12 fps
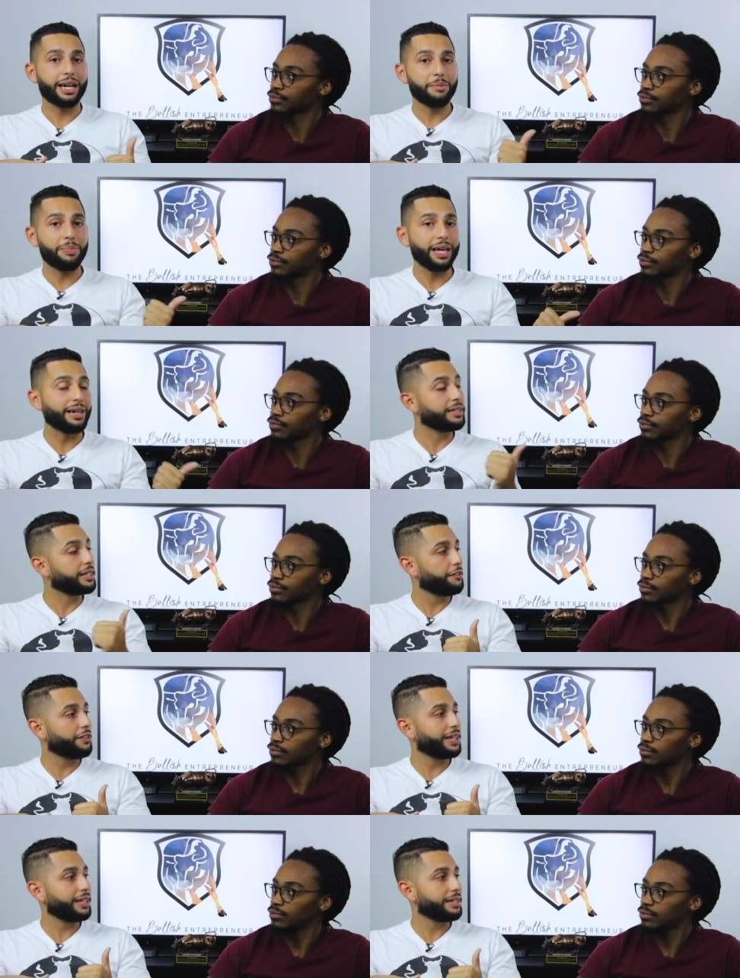Speaker 1: getting paid a
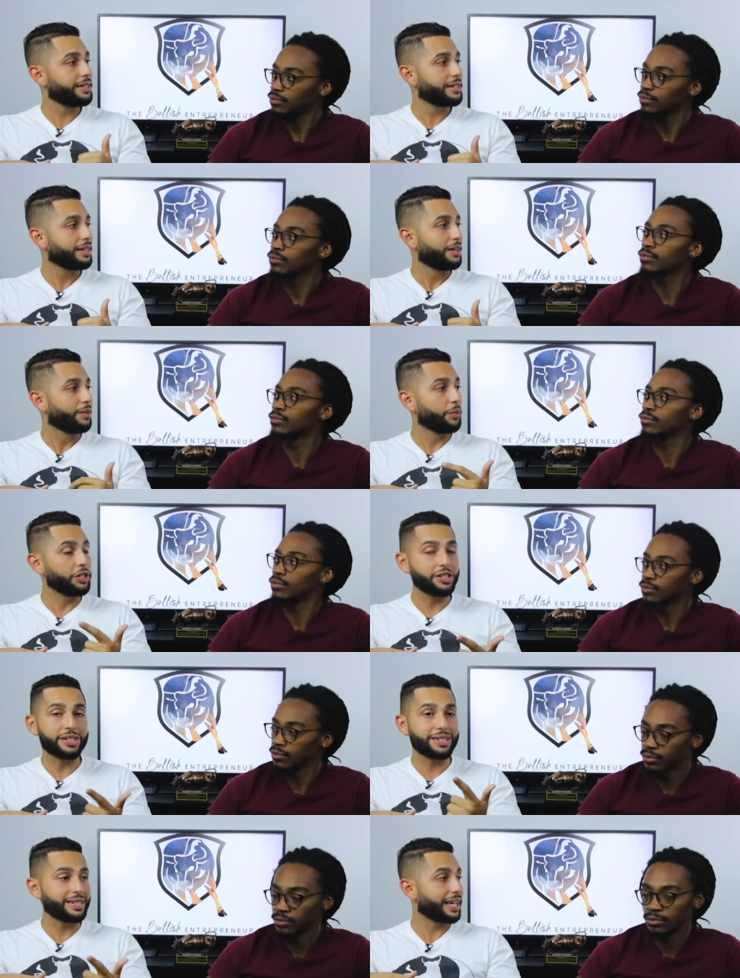dividends, which
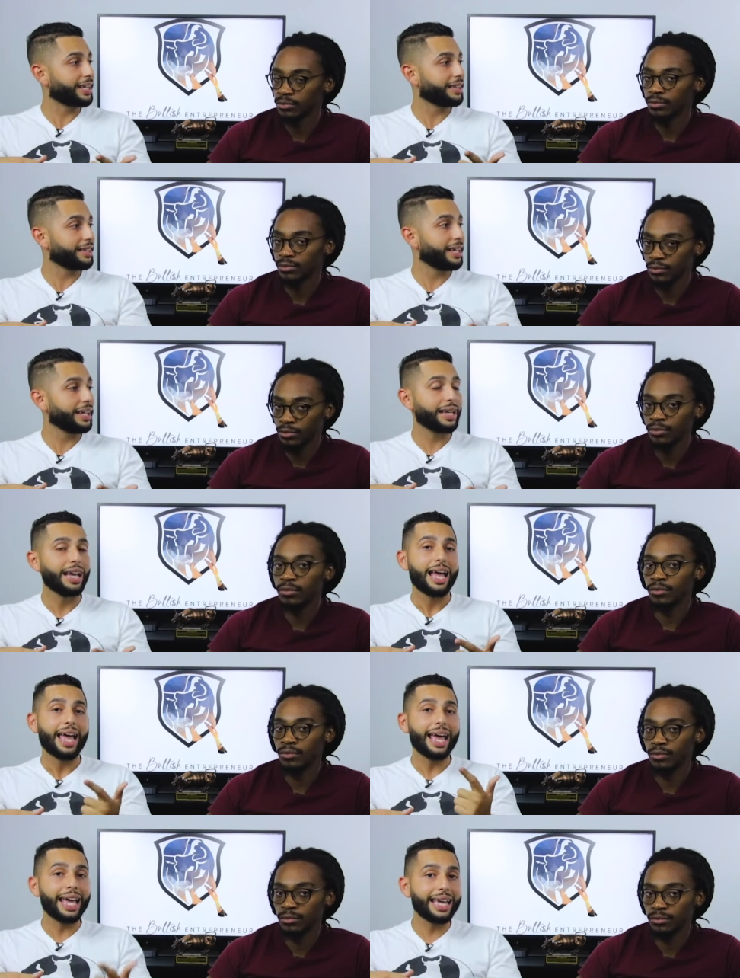is the second thing,
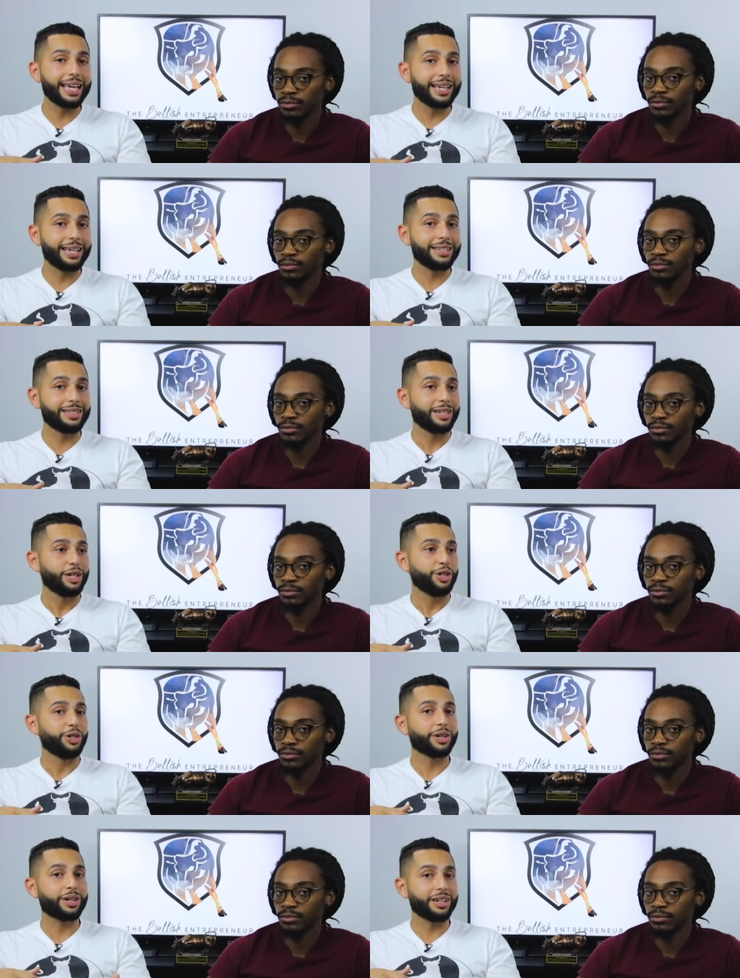and
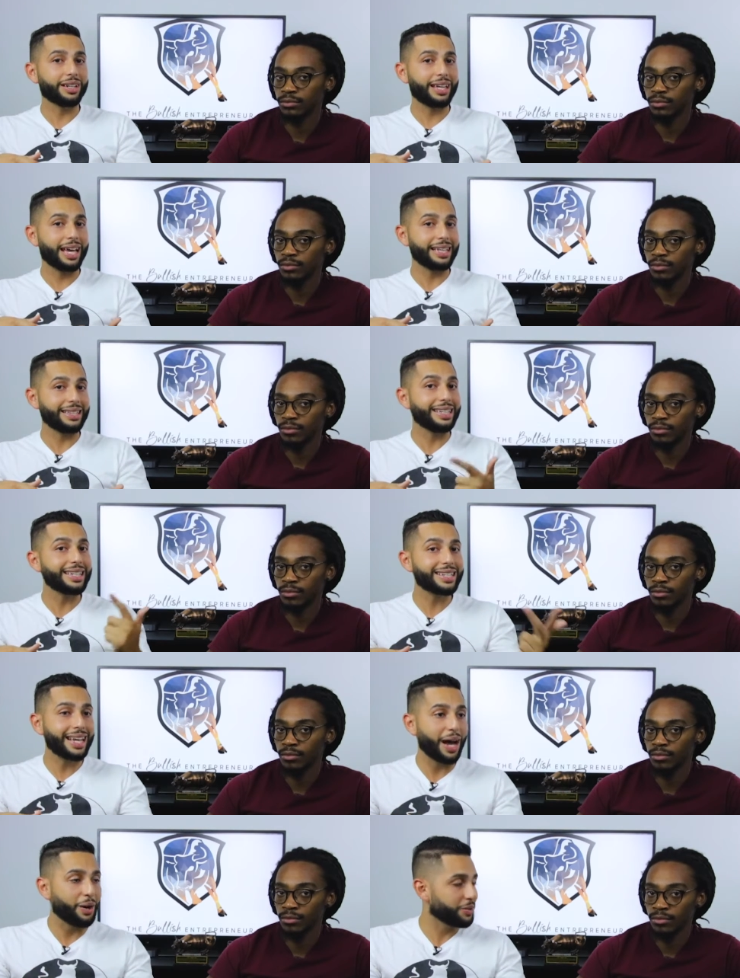you're going to get
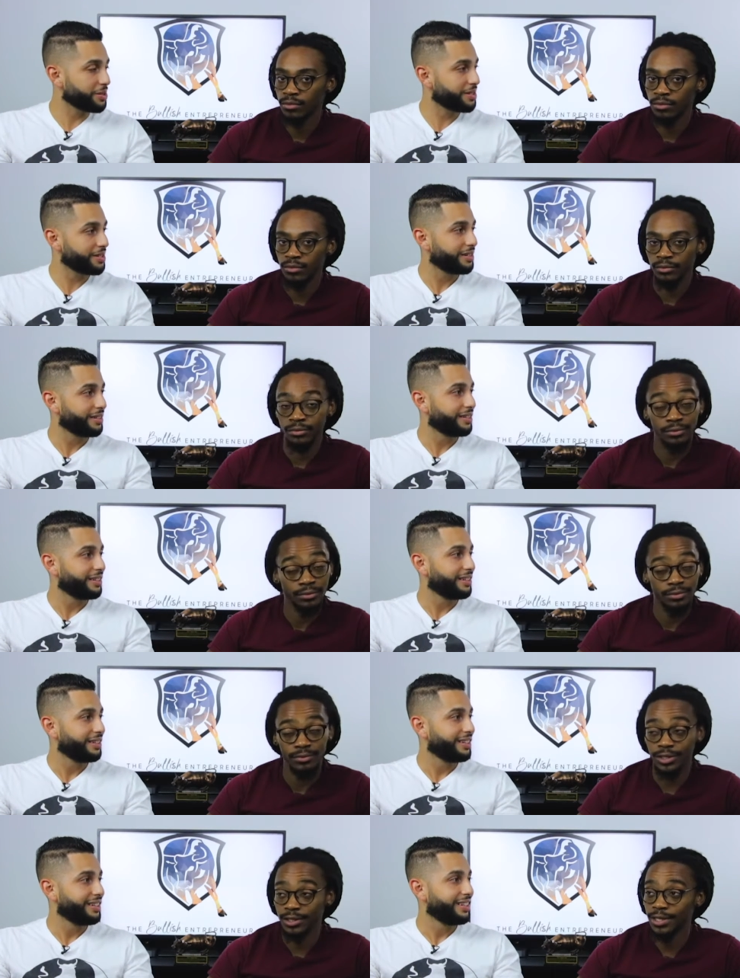discounts
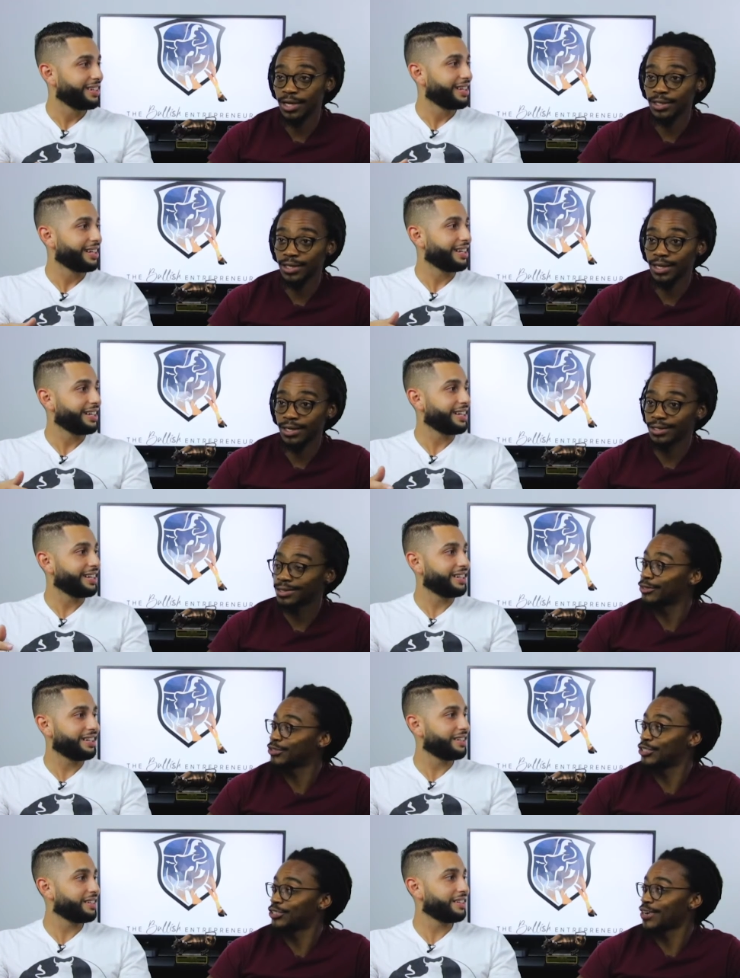
Speaker 2: Sounds like a
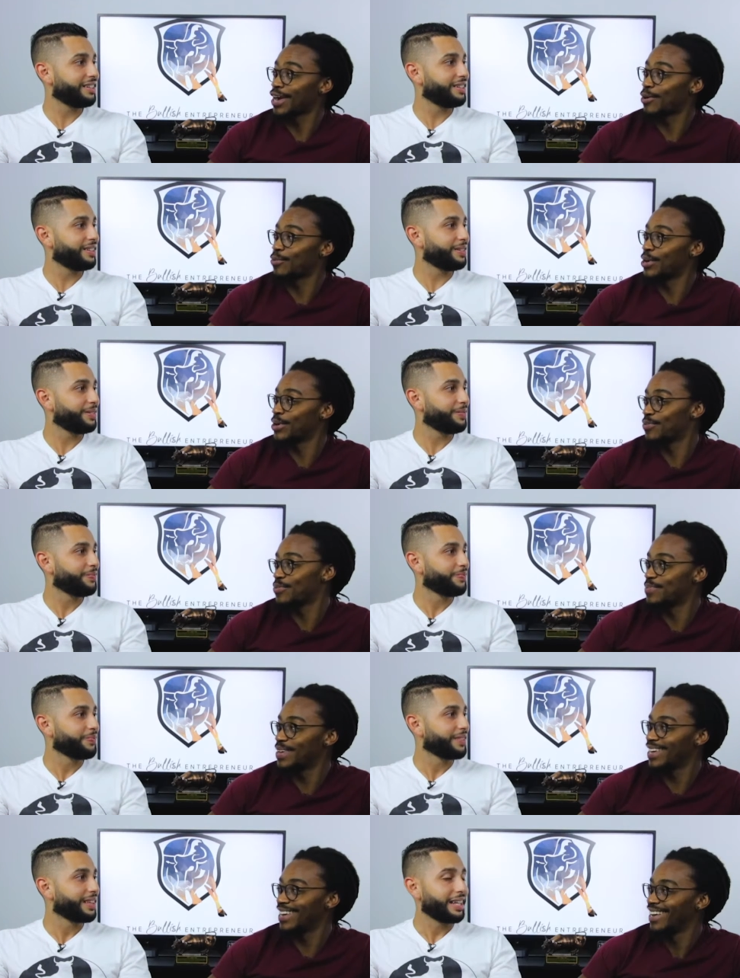three strike winner for
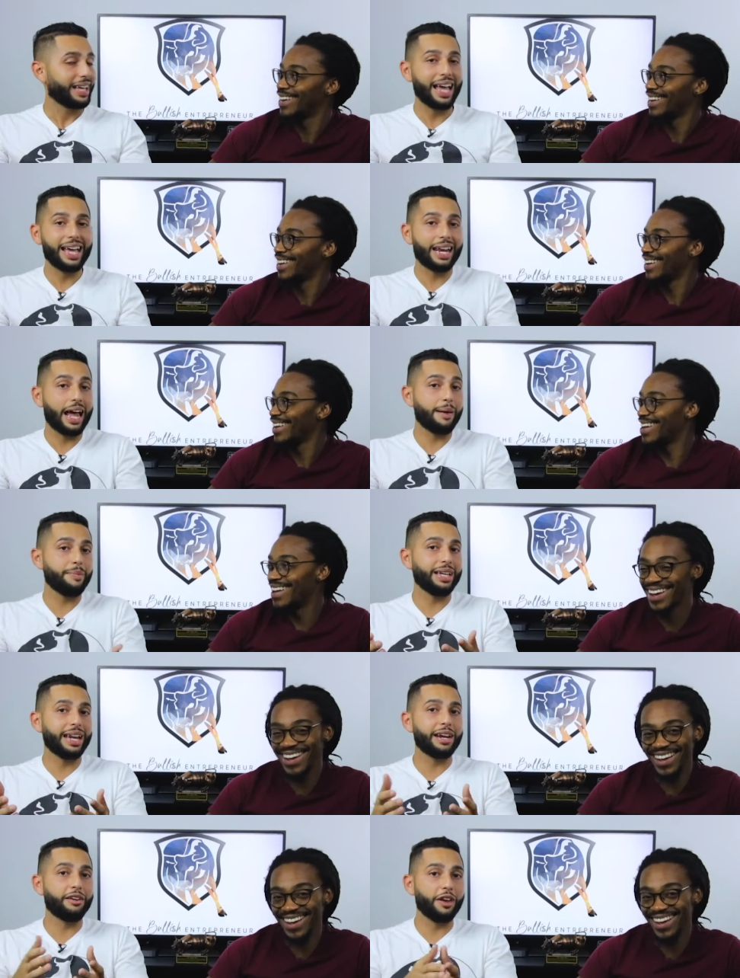me.
Speaker 1: And I mean,
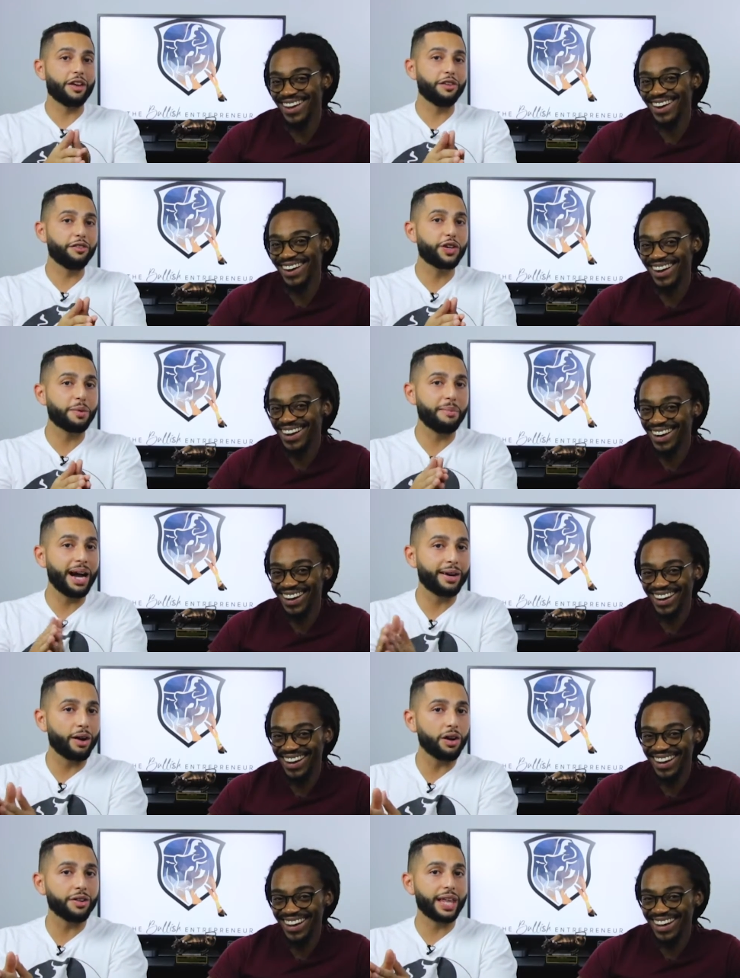and, if, and if you
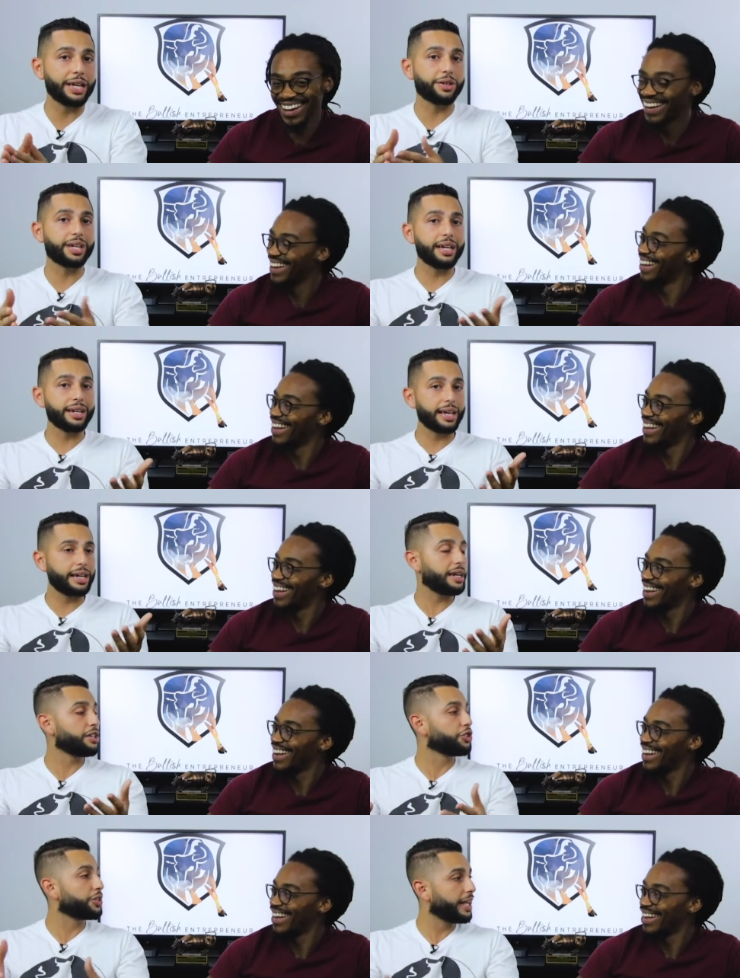combine all of that, you're getting an
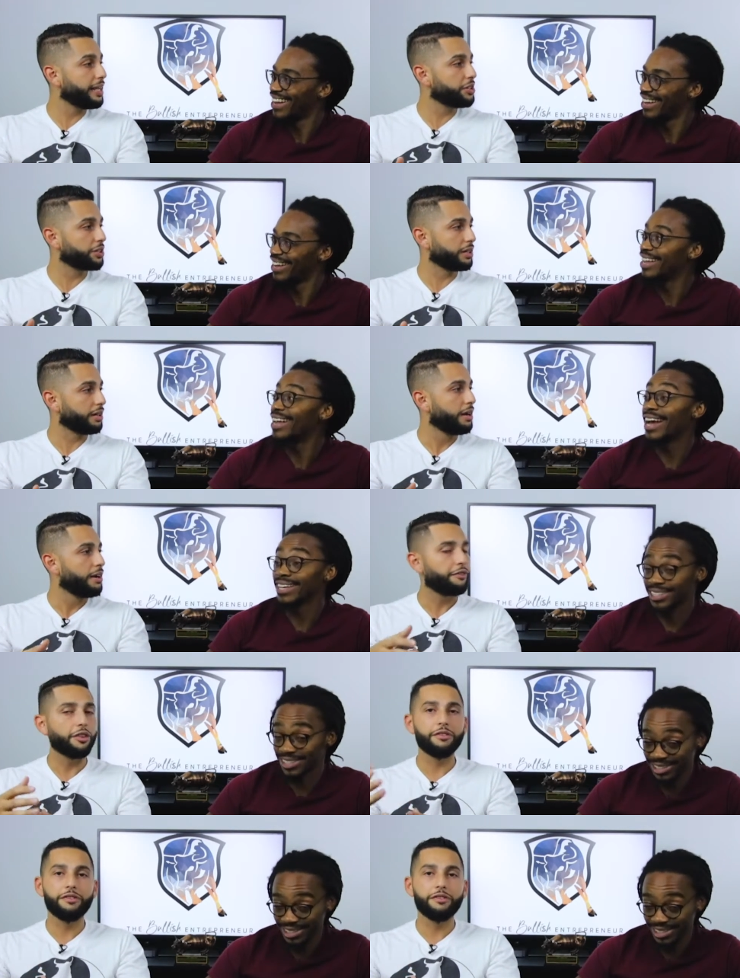education yes,